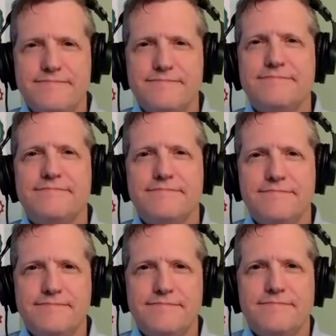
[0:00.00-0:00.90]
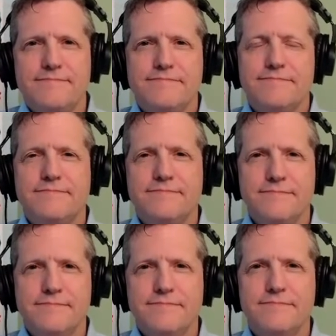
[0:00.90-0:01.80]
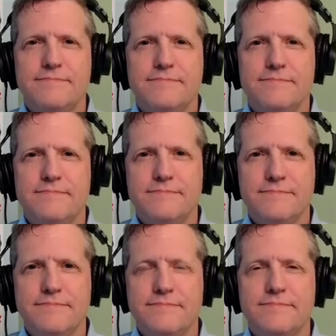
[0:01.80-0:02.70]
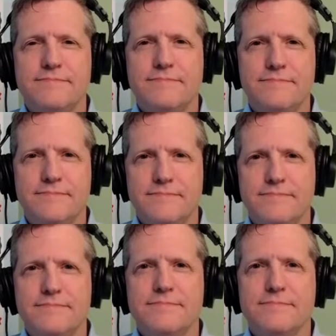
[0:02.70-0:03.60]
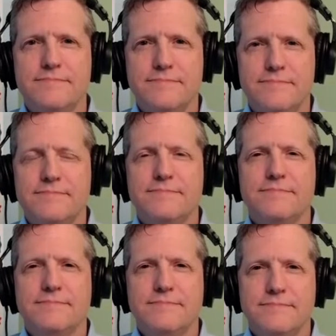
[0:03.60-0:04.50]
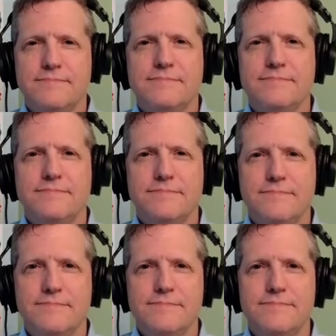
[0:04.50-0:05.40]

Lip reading: [no speech]